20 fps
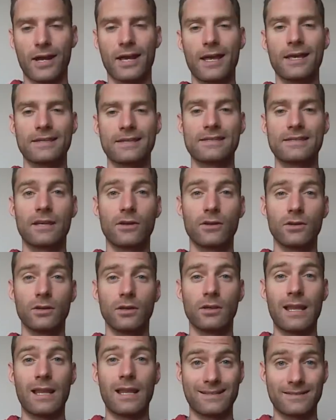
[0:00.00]
single
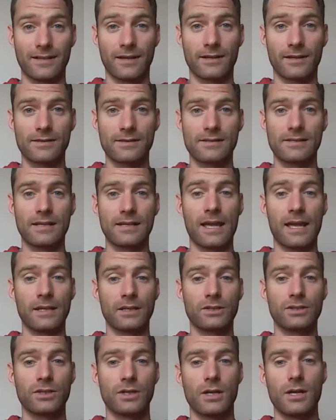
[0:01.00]
letter,
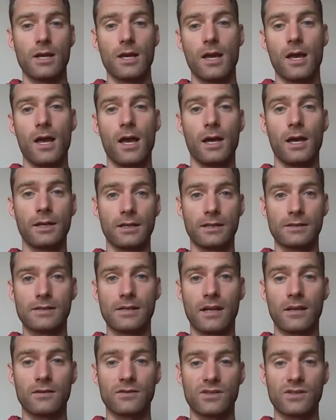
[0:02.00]
CH. And it
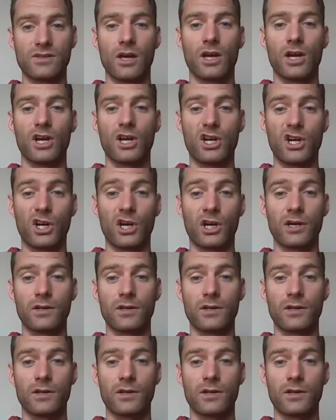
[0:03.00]
sounds ch,